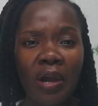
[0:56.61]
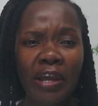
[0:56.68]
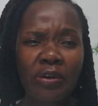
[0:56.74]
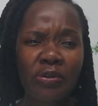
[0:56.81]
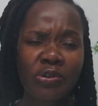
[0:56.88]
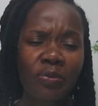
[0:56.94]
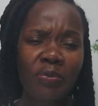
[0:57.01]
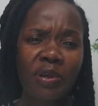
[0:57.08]
I
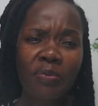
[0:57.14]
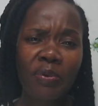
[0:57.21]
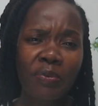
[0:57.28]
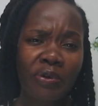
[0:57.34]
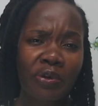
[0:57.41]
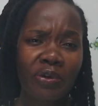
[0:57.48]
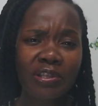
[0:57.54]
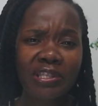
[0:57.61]
know so many
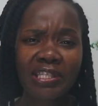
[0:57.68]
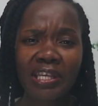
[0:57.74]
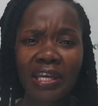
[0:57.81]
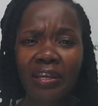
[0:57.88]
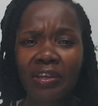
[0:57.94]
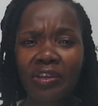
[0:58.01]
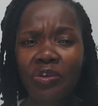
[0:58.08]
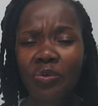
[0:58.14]
people don't
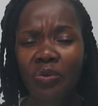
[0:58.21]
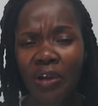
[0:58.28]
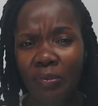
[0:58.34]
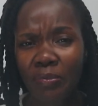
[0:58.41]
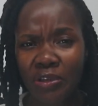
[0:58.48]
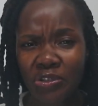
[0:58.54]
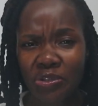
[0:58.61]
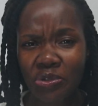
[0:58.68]
take
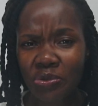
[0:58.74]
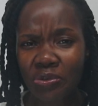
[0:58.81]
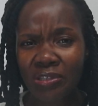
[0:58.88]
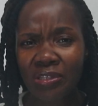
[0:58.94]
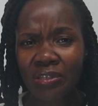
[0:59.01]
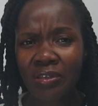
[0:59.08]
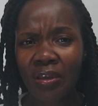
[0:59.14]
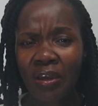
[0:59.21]
cucumber
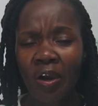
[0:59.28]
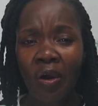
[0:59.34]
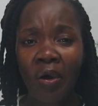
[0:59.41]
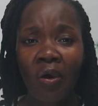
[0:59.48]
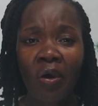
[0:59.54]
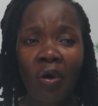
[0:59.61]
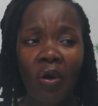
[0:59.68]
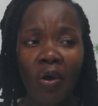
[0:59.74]
juice,
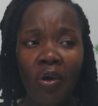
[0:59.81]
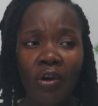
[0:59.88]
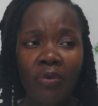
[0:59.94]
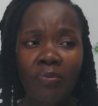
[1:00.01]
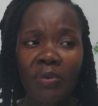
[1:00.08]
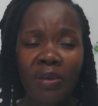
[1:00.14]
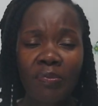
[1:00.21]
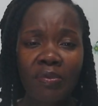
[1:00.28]

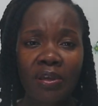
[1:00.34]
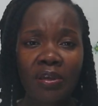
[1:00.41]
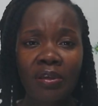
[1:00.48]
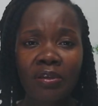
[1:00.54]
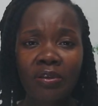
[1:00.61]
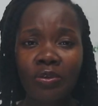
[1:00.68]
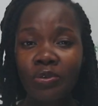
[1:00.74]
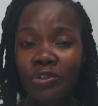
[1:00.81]
or
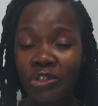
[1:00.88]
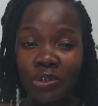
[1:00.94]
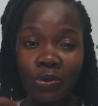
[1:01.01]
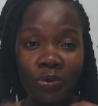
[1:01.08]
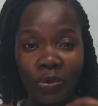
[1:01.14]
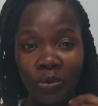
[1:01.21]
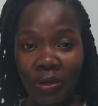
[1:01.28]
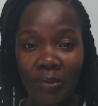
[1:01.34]
maybe you
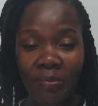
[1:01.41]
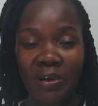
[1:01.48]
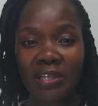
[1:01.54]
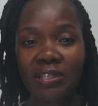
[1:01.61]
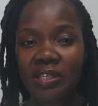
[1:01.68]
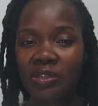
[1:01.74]
chew cucumbers.